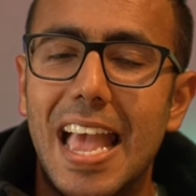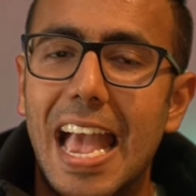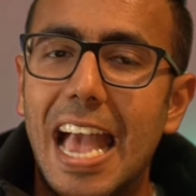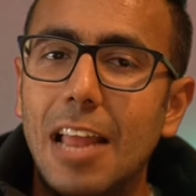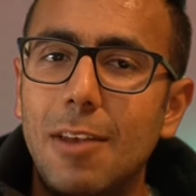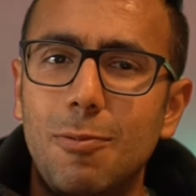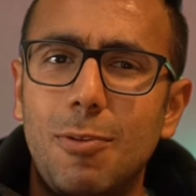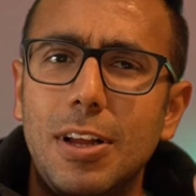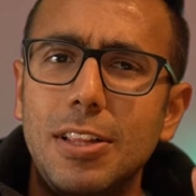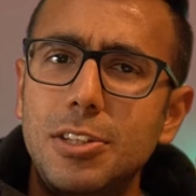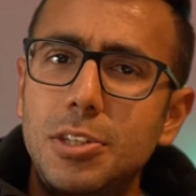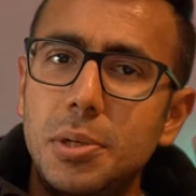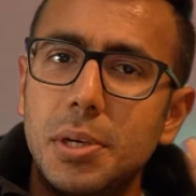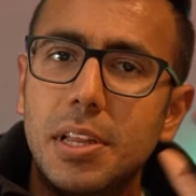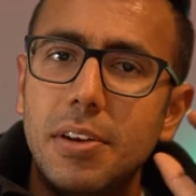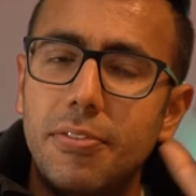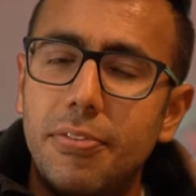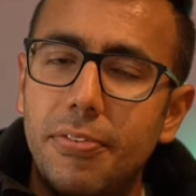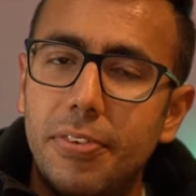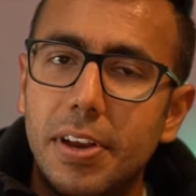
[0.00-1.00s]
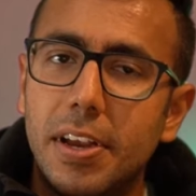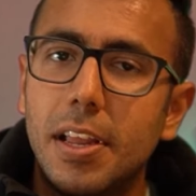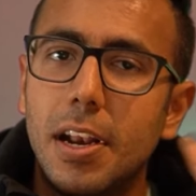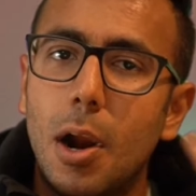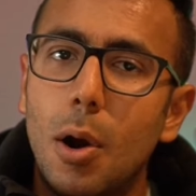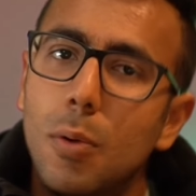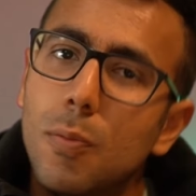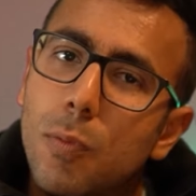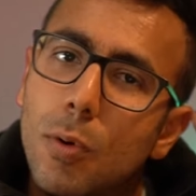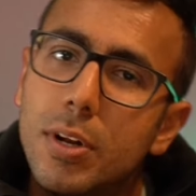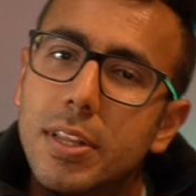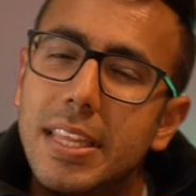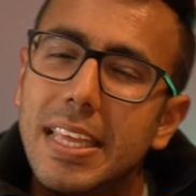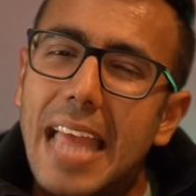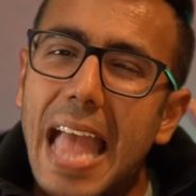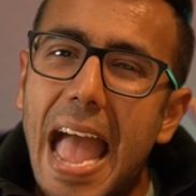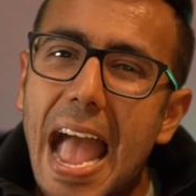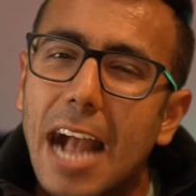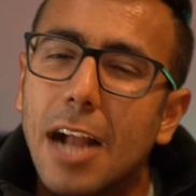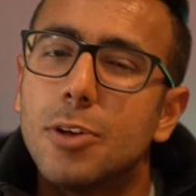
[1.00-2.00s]
And once you can figure out what
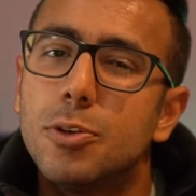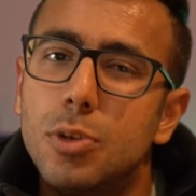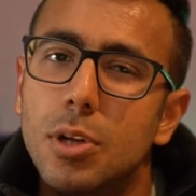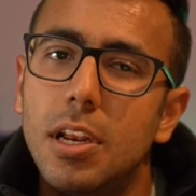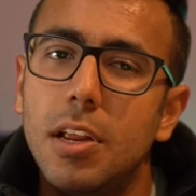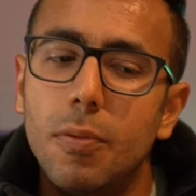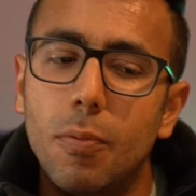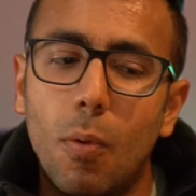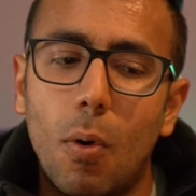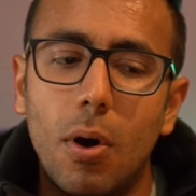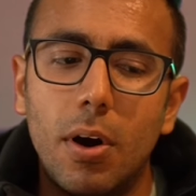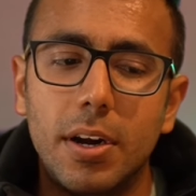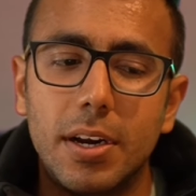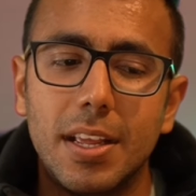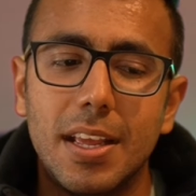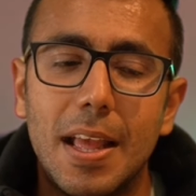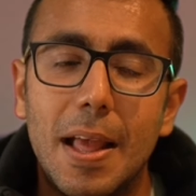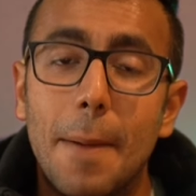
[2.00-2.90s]
they actually want,